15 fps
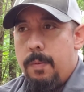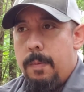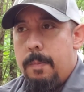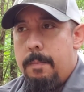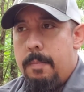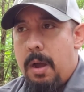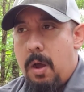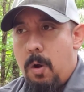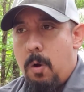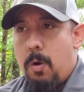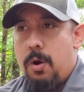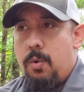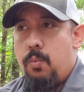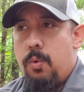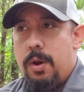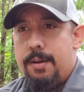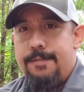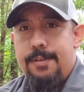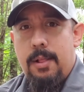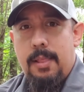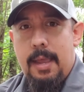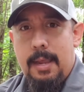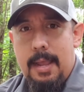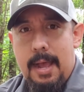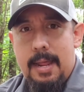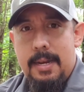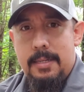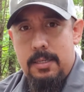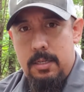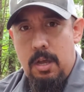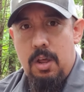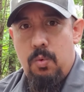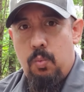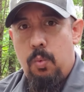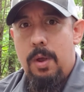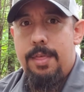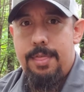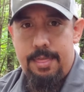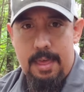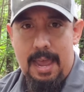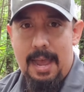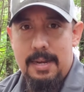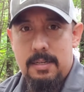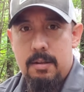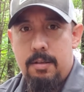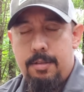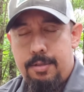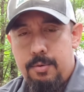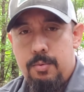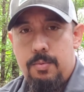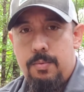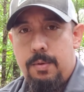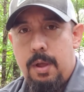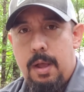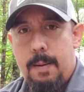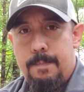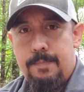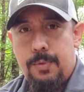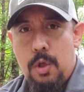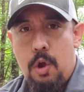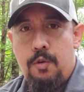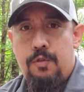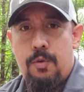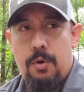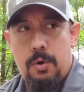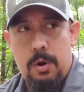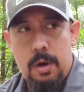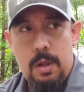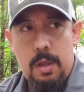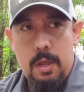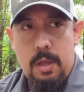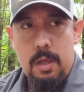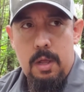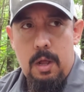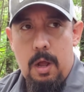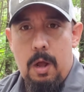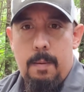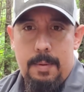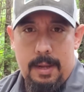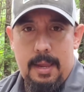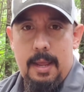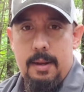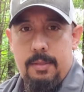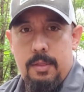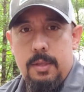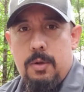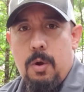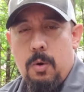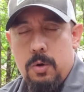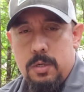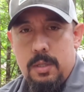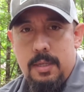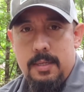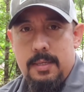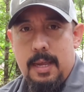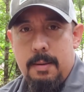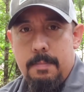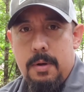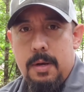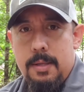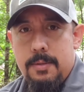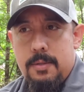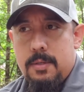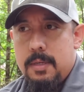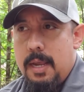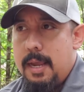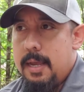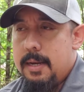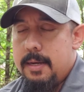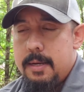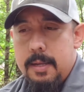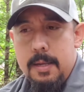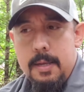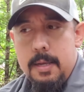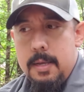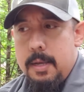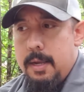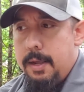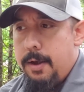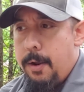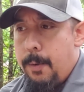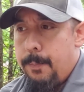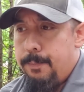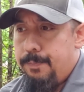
my heart and what I felt like God has done with that through over again the course of these 8 months. And you know